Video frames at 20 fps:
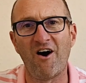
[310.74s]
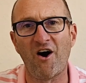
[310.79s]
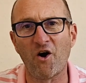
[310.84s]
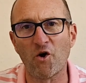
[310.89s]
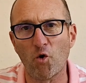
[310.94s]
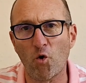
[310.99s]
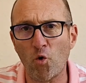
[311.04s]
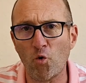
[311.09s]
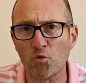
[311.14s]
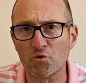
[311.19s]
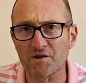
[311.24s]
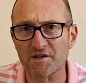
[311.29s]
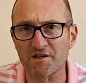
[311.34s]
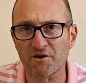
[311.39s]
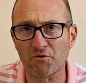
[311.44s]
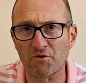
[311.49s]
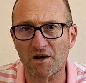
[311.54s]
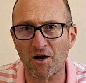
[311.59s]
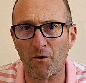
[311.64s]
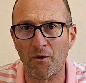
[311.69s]
I
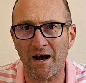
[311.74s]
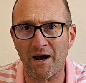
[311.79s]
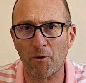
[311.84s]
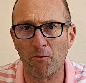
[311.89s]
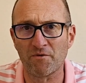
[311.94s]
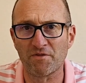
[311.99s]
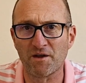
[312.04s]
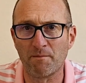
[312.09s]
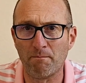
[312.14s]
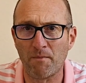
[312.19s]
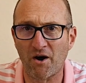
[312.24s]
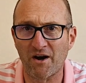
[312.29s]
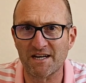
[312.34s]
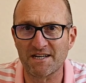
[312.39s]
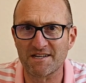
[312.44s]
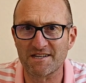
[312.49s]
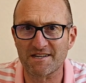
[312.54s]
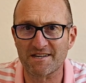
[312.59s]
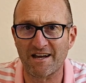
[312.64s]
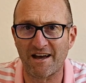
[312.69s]
also go out with the
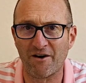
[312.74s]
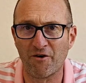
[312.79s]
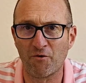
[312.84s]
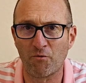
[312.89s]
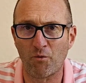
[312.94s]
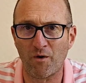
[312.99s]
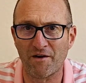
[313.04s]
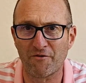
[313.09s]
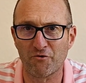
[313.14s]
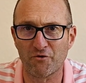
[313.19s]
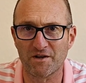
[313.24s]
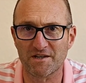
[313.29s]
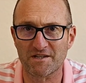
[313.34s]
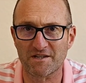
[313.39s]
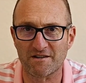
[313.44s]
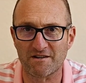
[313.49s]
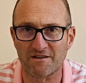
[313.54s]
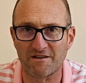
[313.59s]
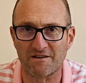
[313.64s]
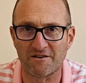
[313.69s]
mindset of whether it's